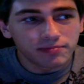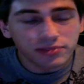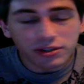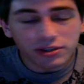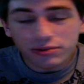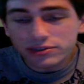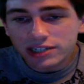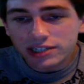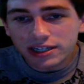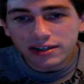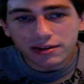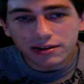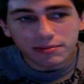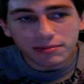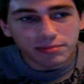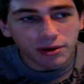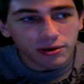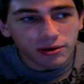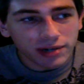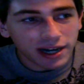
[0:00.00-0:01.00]
Using
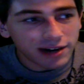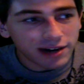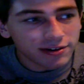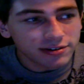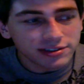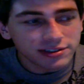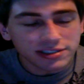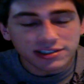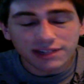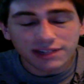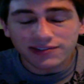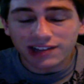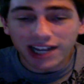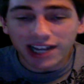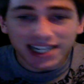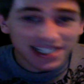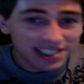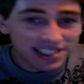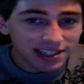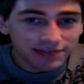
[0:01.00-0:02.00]
bow and arrows and stuff,
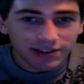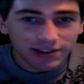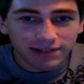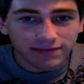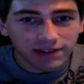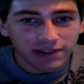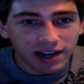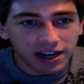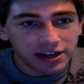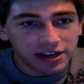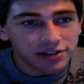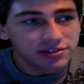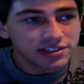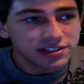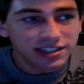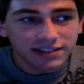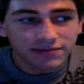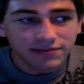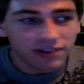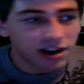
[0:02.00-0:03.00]
lighting stuff on fire, using
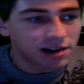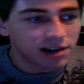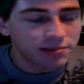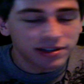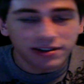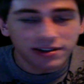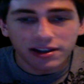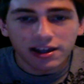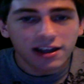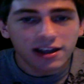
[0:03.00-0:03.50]
the environment